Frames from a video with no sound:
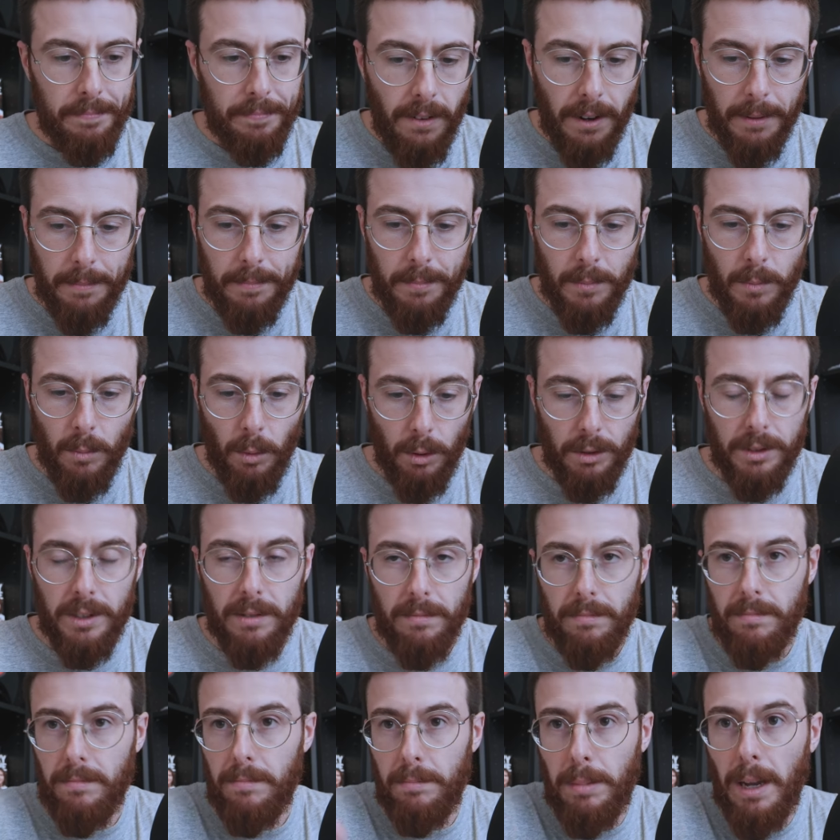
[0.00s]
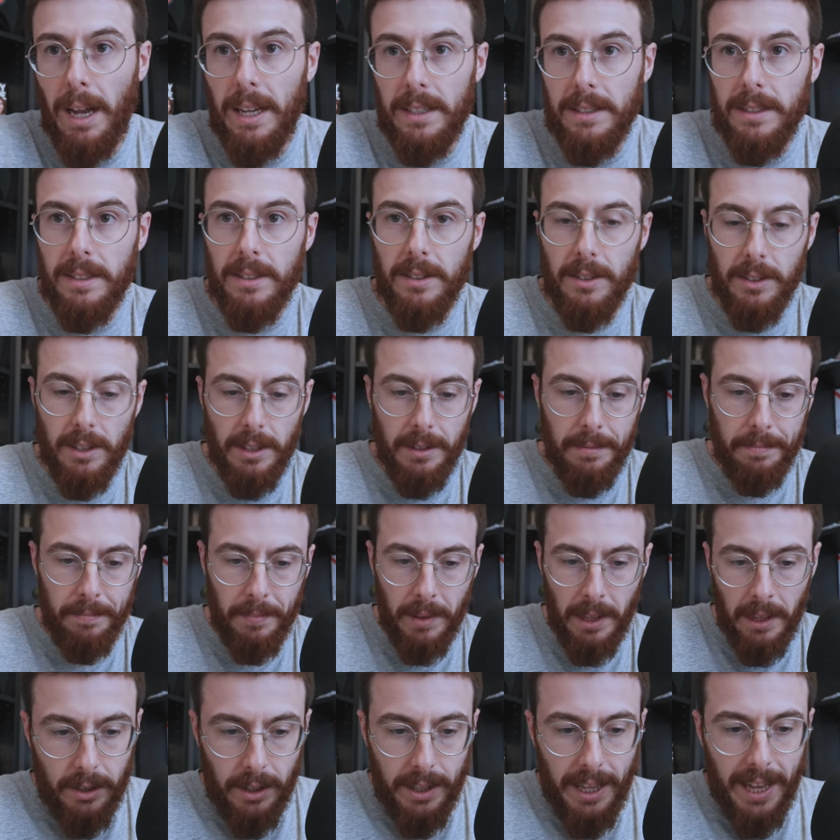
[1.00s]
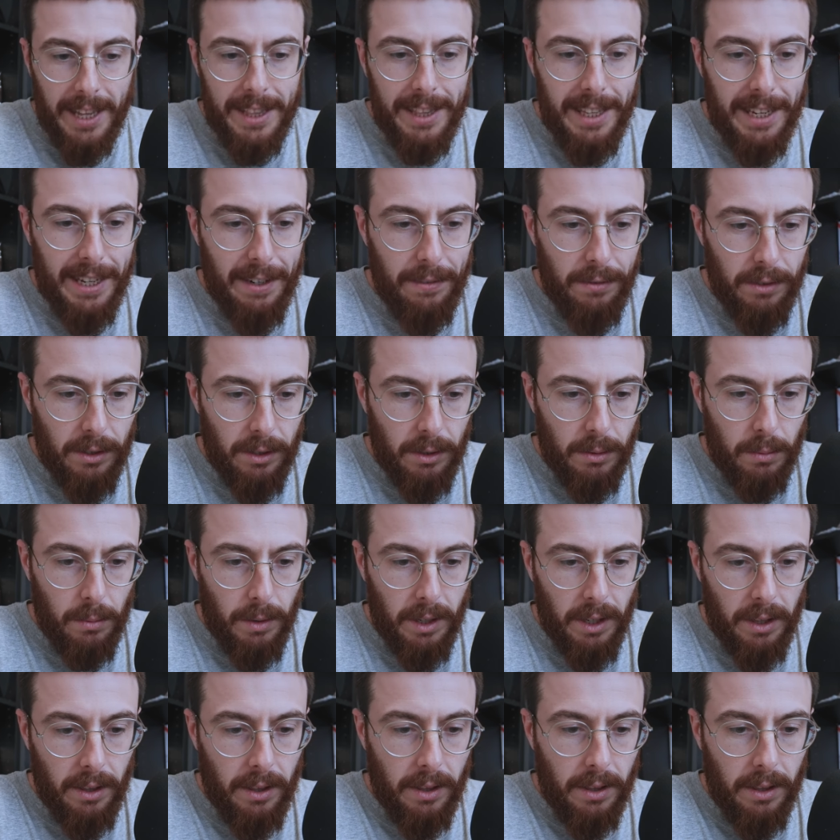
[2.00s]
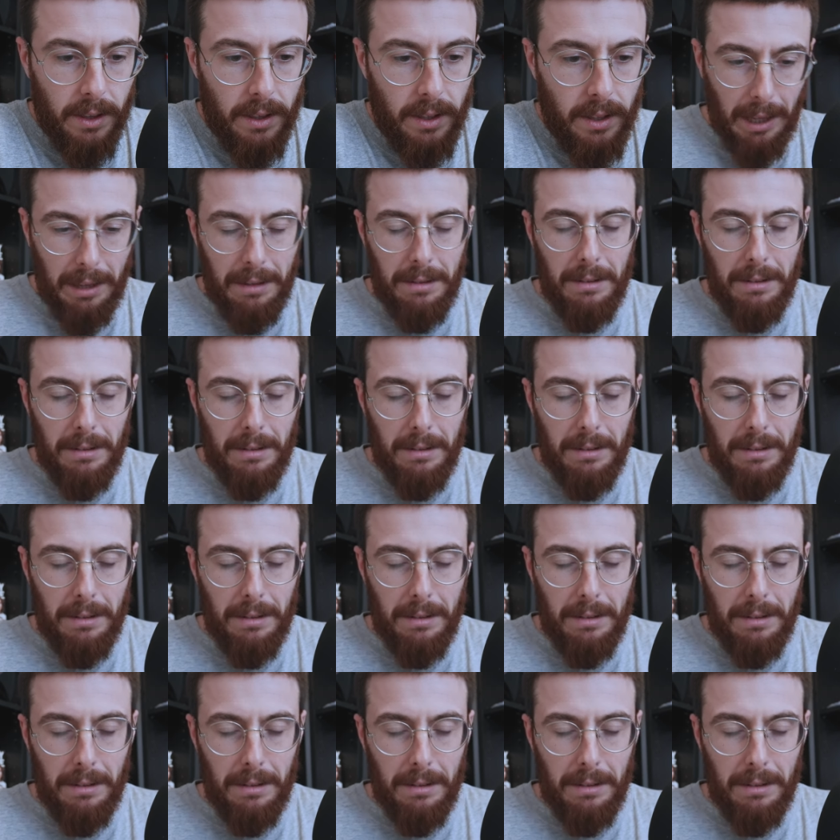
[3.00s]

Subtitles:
Right. We'll pass this year. So that leaves us with,